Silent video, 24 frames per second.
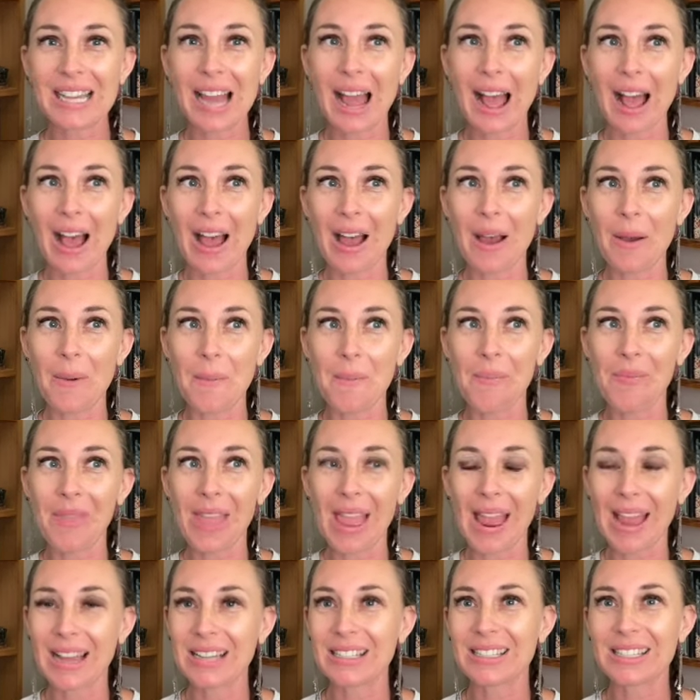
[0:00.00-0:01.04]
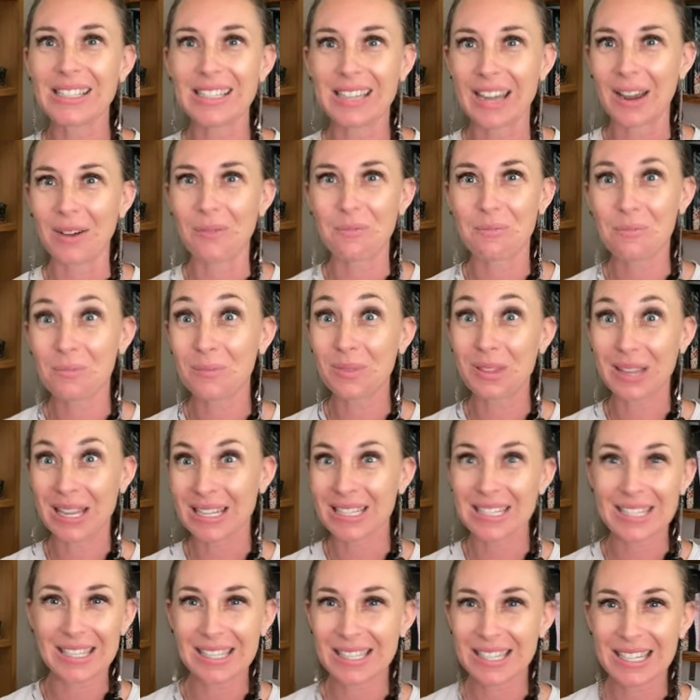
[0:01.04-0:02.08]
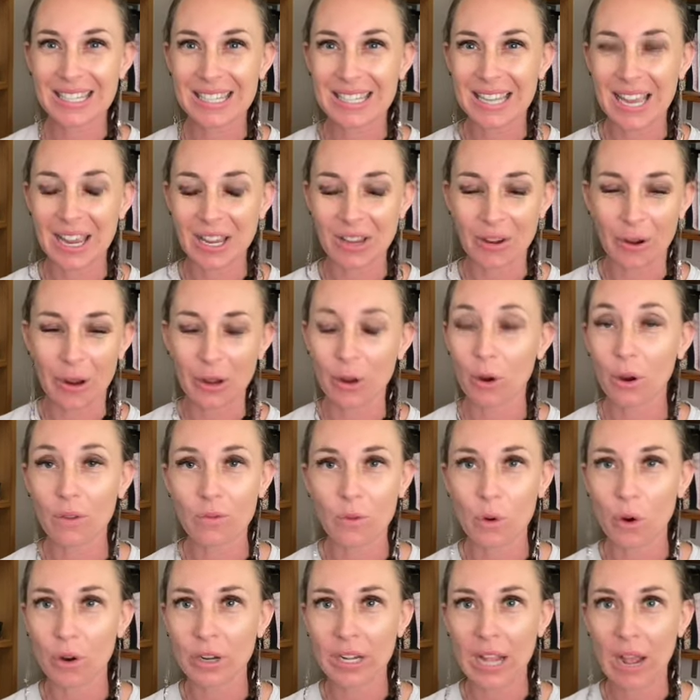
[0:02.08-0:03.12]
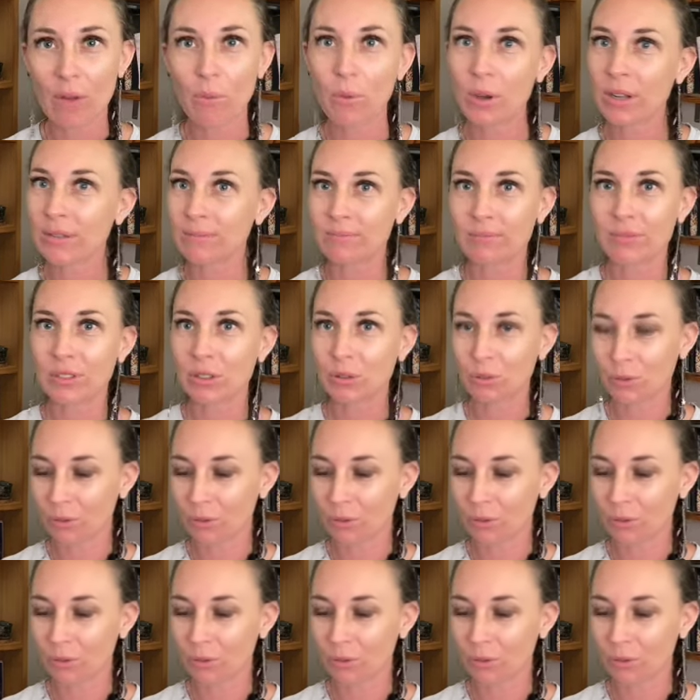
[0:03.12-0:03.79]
let's get going. Or if you already have one,